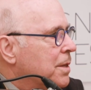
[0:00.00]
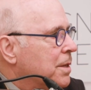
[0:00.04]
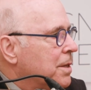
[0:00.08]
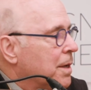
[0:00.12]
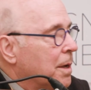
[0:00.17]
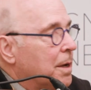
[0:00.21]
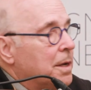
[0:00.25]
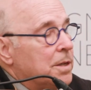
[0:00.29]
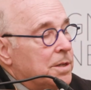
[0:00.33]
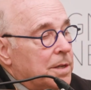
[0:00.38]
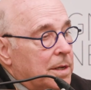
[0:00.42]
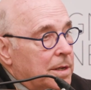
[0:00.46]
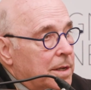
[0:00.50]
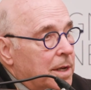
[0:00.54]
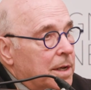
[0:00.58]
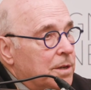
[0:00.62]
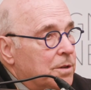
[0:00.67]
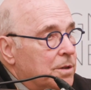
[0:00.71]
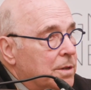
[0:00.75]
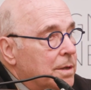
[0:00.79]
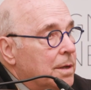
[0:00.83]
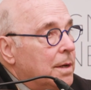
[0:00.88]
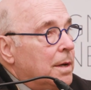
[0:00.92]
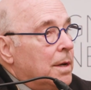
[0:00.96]
Is it because it
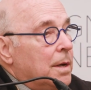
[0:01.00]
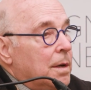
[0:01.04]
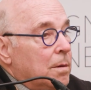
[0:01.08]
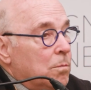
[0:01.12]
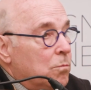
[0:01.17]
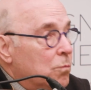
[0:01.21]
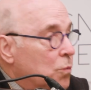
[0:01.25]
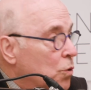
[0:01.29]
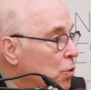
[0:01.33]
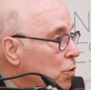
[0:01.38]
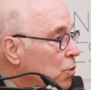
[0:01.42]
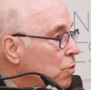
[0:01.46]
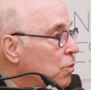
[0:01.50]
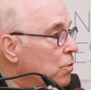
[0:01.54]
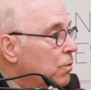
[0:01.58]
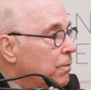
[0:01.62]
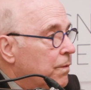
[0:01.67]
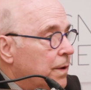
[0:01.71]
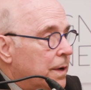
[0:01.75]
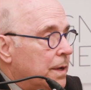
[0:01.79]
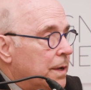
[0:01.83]
does move?